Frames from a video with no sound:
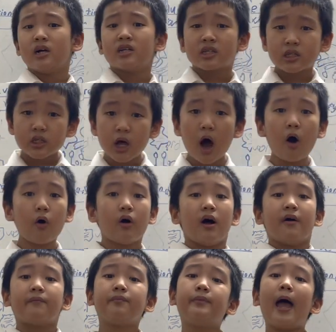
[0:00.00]
So
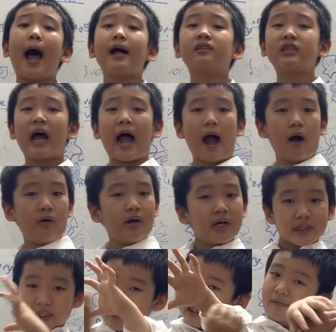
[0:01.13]
that's how
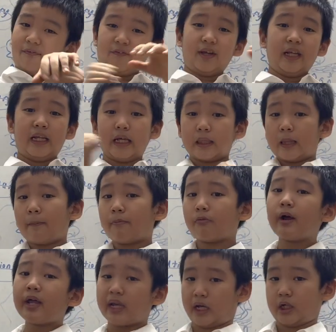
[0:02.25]
they defeated the
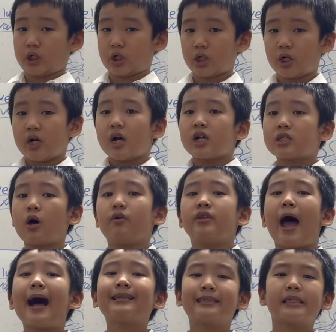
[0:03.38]
British. So
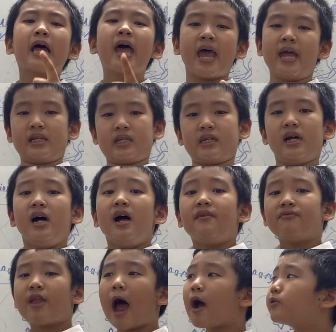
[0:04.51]
that's the hint.
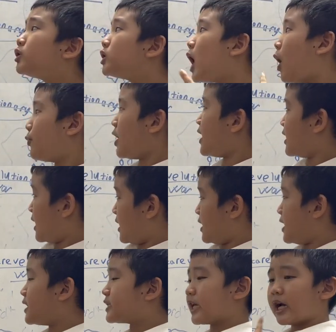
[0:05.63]
Now you know that it
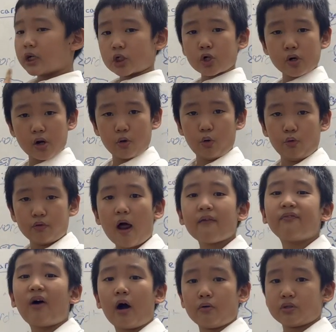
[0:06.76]
is true,
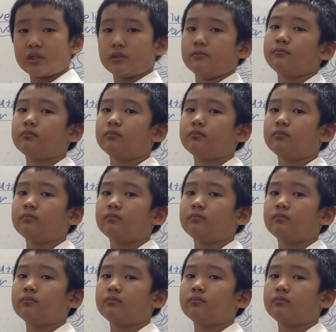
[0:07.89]
not false.